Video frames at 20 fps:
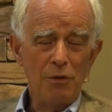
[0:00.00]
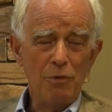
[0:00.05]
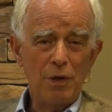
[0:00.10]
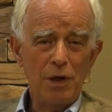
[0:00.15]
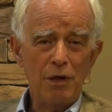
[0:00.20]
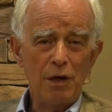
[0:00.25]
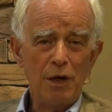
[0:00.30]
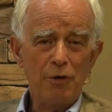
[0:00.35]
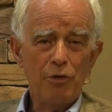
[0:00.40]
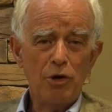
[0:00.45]

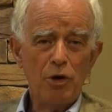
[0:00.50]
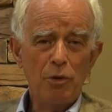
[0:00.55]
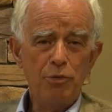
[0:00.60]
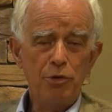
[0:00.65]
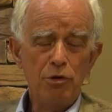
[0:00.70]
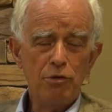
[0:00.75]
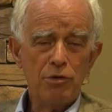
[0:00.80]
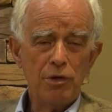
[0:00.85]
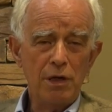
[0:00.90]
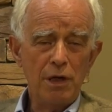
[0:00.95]
when you have a
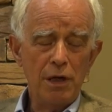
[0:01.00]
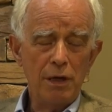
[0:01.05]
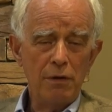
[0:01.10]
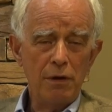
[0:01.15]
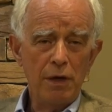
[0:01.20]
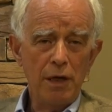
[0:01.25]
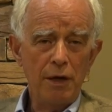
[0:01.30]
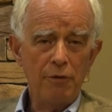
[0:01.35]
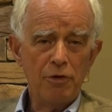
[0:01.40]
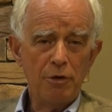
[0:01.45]
computer, you
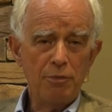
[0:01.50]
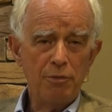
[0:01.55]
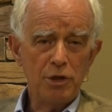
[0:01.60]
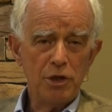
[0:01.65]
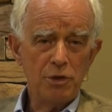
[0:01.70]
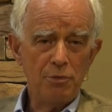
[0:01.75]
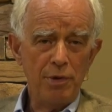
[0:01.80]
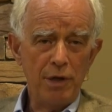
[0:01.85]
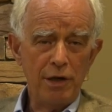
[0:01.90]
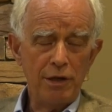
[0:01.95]
have the
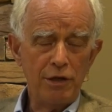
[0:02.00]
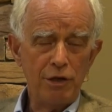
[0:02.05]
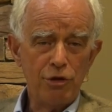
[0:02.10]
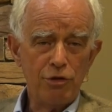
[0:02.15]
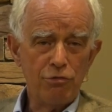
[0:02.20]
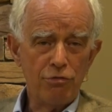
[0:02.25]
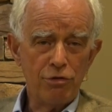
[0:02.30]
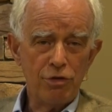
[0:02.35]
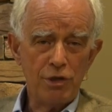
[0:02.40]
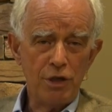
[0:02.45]
possibility
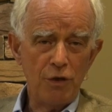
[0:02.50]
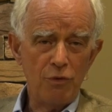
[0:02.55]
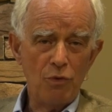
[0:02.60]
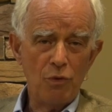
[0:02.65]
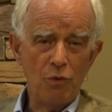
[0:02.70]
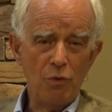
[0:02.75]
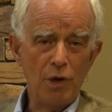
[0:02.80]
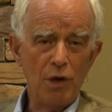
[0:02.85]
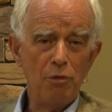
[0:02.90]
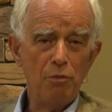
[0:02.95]
to receive
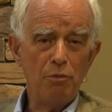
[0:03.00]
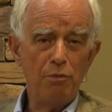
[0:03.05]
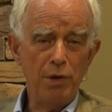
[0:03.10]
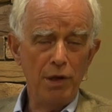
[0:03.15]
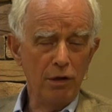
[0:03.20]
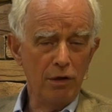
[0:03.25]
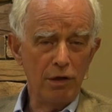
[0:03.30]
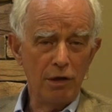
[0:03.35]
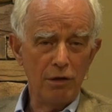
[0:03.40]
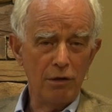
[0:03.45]
1
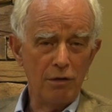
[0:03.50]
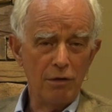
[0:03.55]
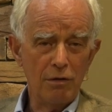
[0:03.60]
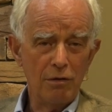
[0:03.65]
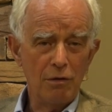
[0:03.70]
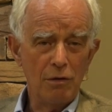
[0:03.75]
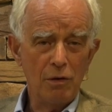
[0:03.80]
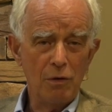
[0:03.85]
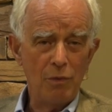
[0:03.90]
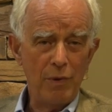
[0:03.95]
billion
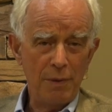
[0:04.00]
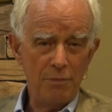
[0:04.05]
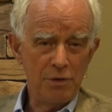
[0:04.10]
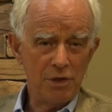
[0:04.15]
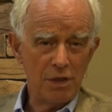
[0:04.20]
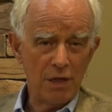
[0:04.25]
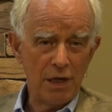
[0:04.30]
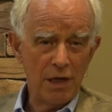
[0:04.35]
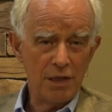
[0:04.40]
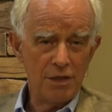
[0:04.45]

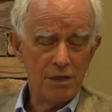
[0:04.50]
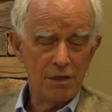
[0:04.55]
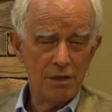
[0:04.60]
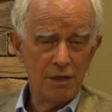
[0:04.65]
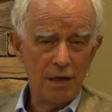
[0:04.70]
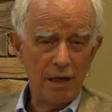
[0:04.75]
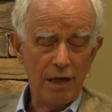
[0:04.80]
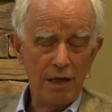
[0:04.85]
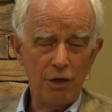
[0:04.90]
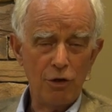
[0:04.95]
websites,
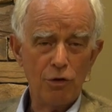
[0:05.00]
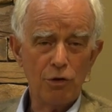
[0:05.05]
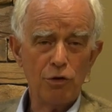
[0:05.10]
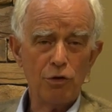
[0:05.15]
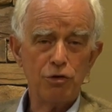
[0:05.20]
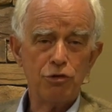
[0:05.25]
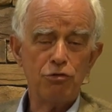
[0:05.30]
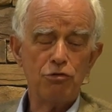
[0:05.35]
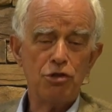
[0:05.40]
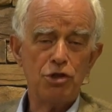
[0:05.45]
and you can
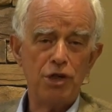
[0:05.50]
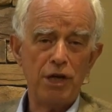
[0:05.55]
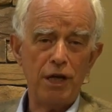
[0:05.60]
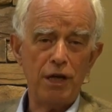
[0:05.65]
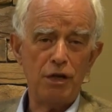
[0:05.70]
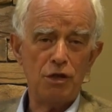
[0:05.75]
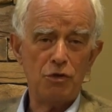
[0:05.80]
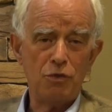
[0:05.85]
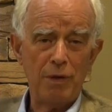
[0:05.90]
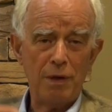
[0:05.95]
also
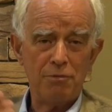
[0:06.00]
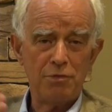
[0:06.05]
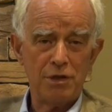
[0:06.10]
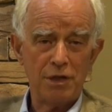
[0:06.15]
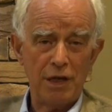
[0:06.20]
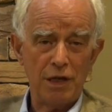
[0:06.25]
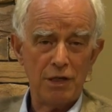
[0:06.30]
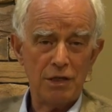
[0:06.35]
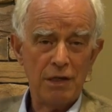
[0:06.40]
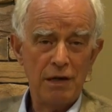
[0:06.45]
change
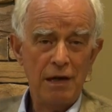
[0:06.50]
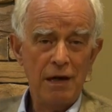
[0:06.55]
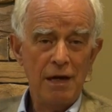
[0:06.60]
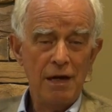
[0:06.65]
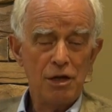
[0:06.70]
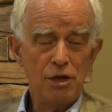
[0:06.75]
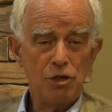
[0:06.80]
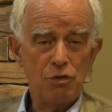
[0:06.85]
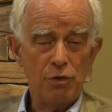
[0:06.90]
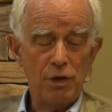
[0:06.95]
websites.
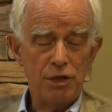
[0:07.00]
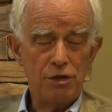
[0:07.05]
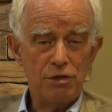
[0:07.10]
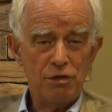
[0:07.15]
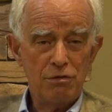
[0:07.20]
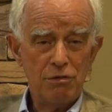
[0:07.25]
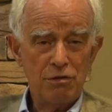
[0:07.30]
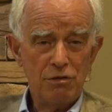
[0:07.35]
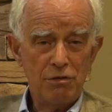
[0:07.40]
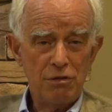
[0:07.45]
So
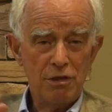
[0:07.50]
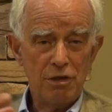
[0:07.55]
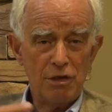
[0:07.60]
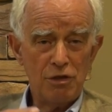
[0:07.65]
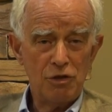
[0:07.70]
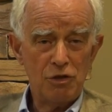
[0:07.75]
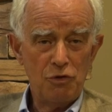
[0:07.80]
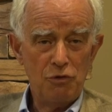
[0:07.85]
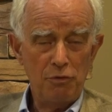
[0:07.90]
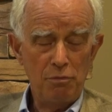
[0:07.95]
it's
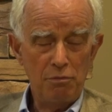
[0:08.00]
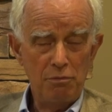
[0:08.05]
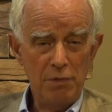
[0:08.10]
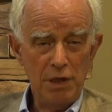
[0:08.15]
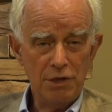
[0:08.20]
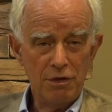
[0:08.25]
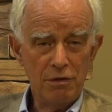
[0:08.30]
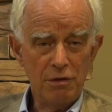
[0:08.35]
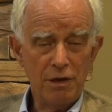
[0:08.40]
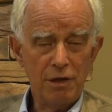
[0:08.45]

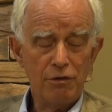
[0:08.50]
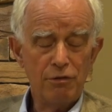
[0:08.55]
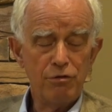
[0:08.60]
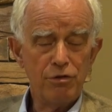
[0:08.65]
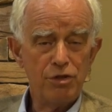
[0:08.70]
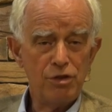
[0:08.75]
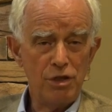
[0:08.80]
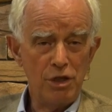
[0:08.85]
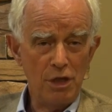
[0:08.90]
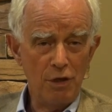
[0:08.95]
transmitter
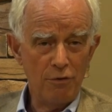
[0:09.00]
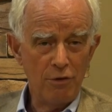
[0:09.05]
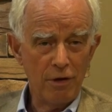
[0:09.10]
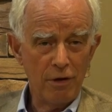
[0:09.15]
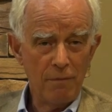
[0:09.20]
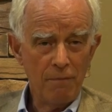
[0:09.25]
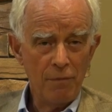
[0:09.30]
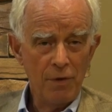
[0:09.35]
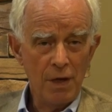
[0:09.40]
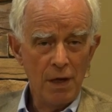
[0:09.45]
receiver.
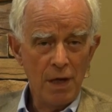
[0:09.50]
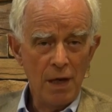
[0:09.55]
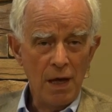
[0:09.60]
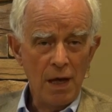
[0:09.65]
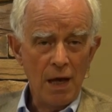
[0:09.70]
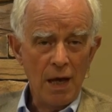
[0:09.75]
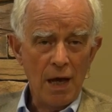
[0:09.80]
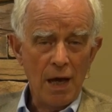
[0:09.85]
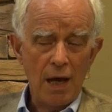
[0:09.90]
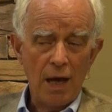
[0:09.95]

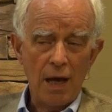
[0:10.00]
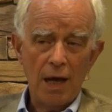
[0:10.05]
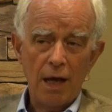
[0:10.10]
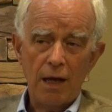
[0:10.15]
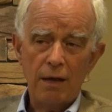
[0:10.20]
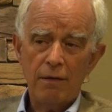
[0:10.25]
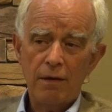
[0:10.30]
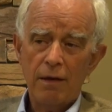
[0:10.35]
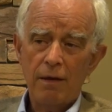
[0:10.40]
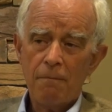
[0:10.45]

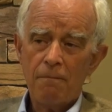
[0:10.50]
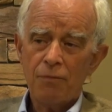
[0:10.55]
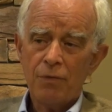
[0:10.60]
And